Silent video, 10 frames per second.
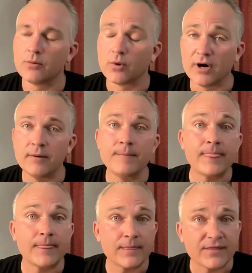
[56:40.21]
Well,
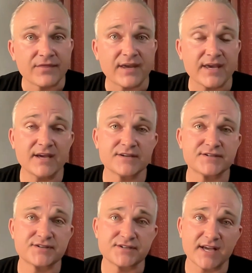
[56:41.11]
the thing
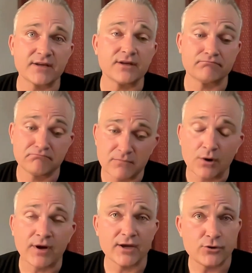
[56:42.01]
is, is that,
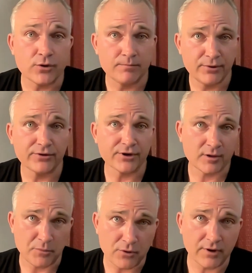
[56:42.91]
okay, you could build a
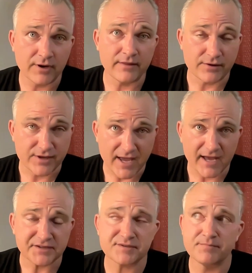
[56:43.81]
community there,
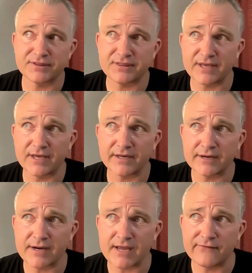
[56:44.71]
yes, but
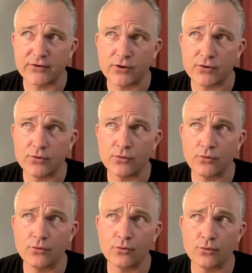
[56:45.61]
then if
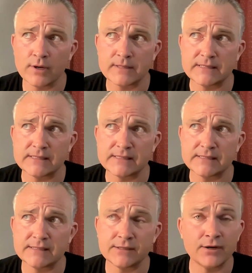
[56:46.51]
you,
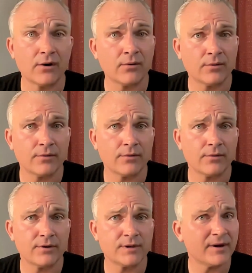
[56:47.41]
you know,
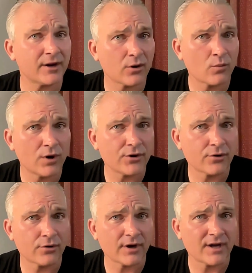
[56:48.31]
depending on what
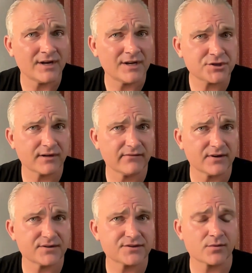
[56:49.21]
your initiative
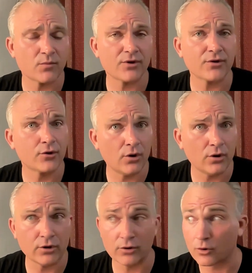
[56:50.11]
is and what
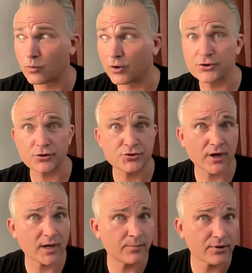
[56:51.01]
goal or what you're
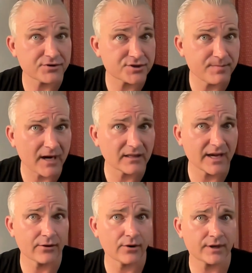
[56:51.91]
trying to put a
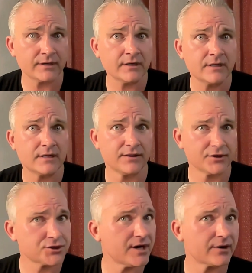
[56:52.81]
spotlight on in the
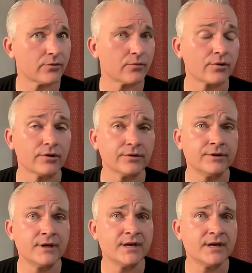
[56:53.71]
shadow world,